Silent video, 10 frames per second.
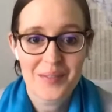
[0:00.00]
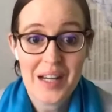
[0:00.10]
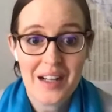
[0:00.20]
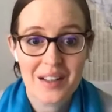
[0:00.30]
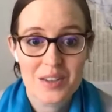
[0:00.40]

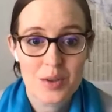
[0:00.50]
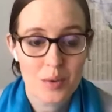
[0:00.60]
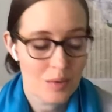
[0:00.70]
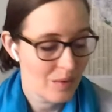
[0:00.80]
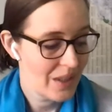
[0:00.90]
yeah,
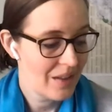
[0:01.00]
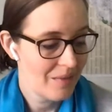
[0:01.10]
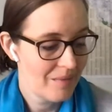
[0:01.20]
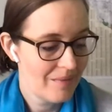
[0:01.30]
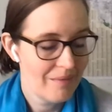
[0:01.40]
so
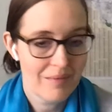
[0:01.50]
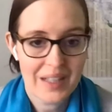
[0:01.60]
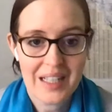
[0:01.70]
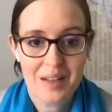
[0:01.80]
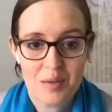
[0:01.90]

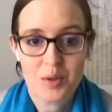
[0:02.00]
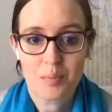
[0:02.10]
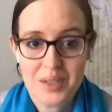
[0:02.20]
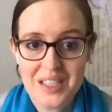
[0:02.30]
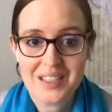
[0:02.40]
again, so
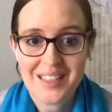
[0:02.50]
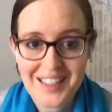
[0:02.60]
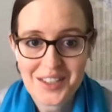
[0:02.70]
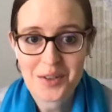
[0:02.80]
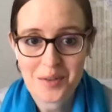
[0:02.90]
please
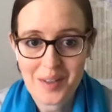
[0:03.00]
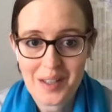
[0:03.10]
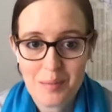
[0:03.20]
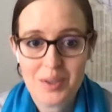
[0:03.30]
take the survey.